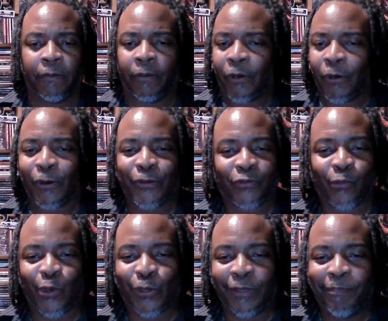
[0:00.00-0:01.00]
hardest
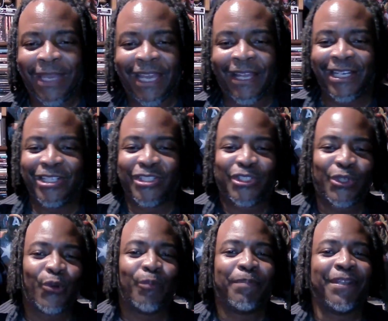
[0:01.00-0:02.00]
working man in
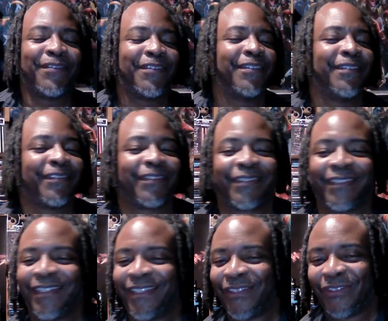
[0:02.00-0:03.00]
show business,
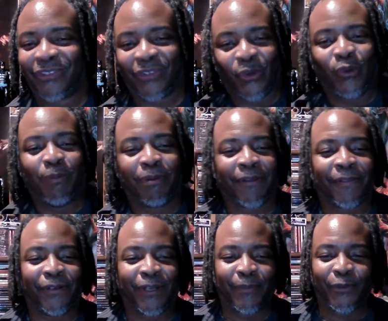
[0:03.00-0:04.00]
Soul
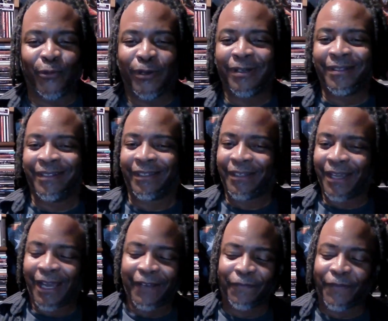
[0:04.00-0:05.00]
Brother #1, the
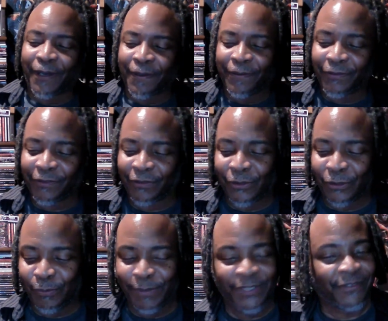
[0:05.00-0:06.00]
Godfather of
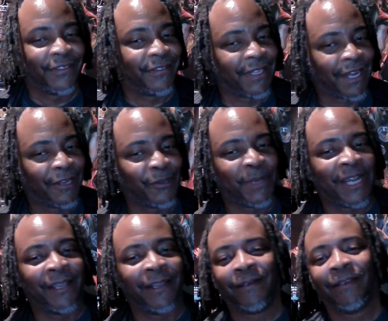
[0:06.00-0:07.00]
Soul, Mr.
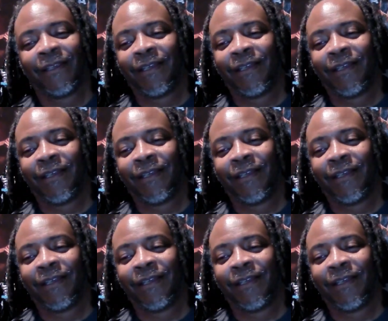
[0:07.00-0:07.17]
Dynamite.